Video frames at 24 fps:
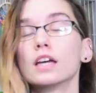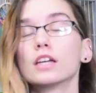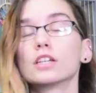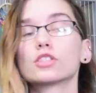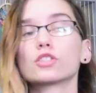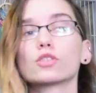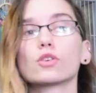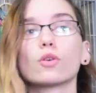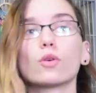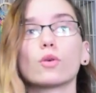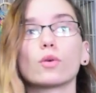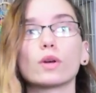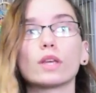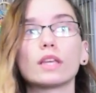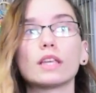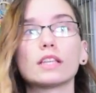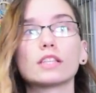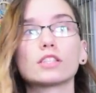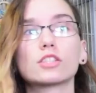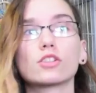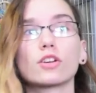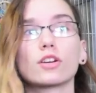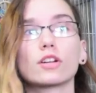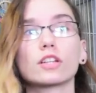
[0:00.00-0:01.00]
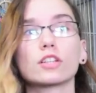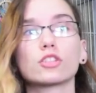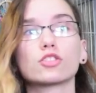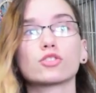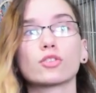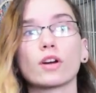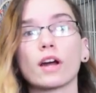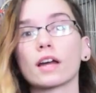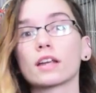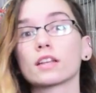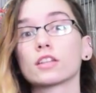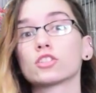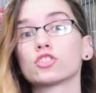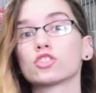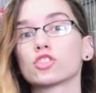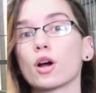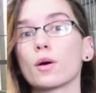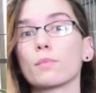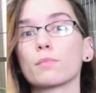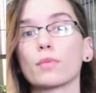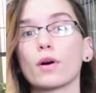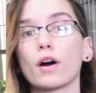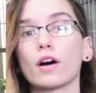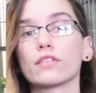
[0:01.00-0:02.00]
So he started trying to
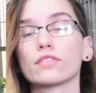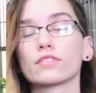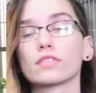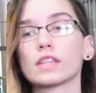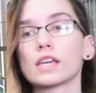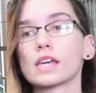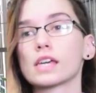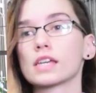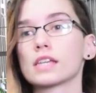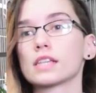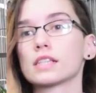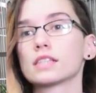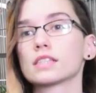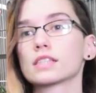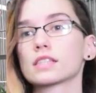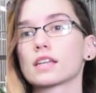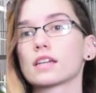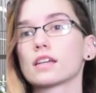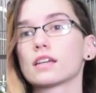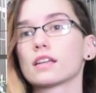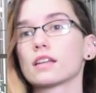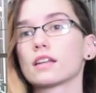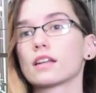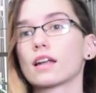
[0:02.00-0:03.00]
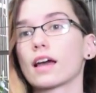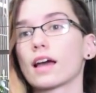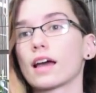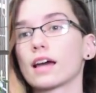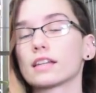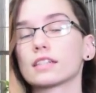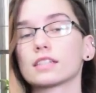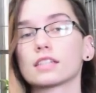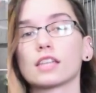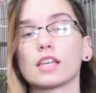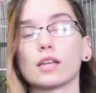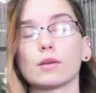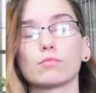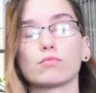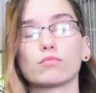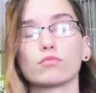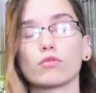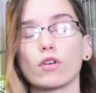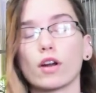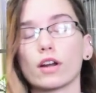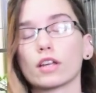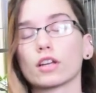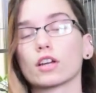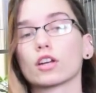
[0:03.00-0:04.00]
jump off things, and I had to keep
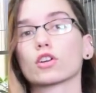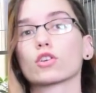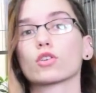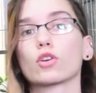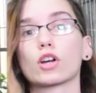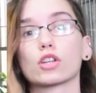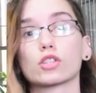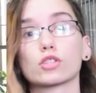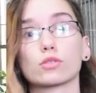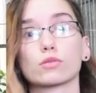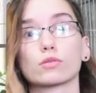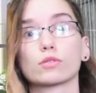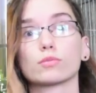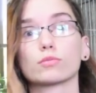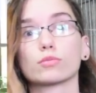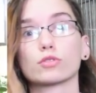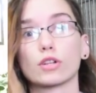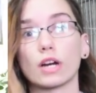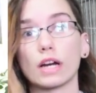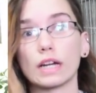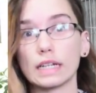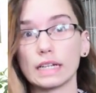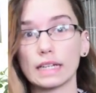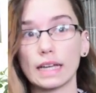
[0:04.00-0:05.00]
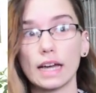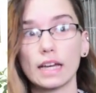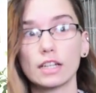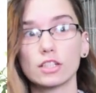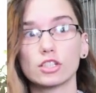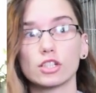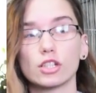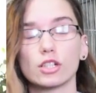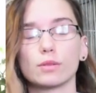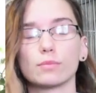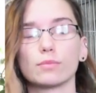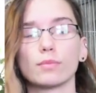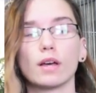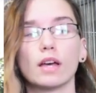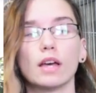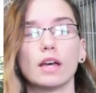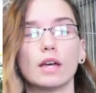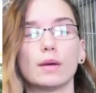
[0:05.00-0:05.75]
running across the room trying to catch him,